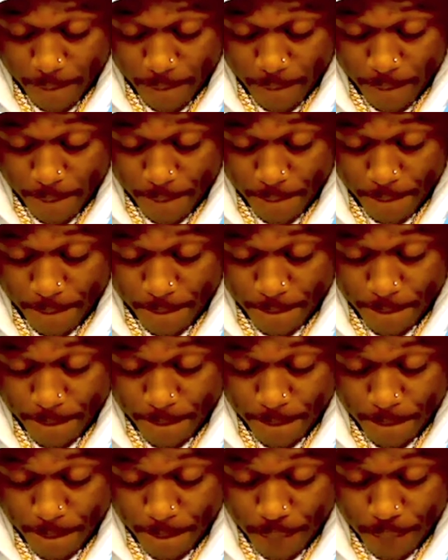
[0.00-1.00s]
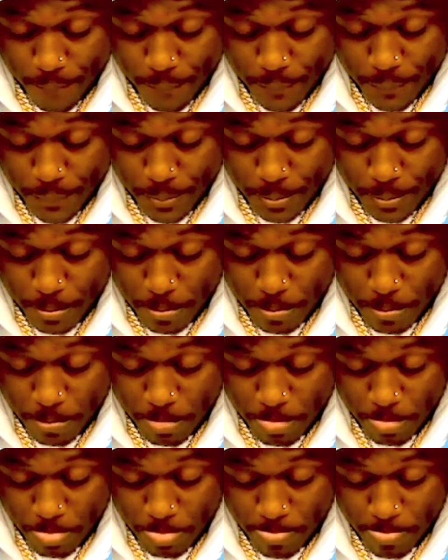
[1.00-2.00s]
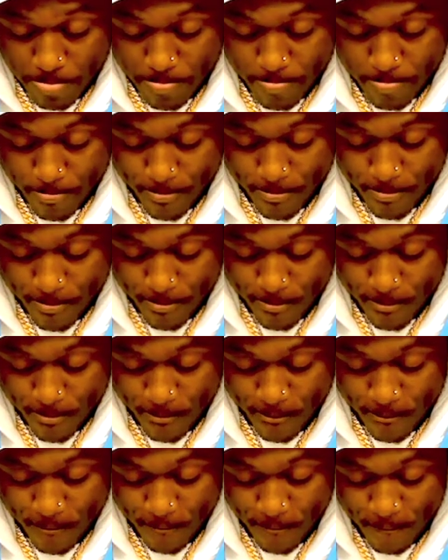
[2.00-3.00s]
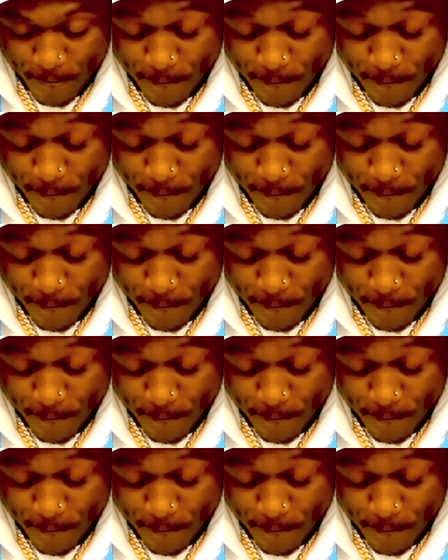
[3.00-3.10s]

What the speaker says: (no one is talking)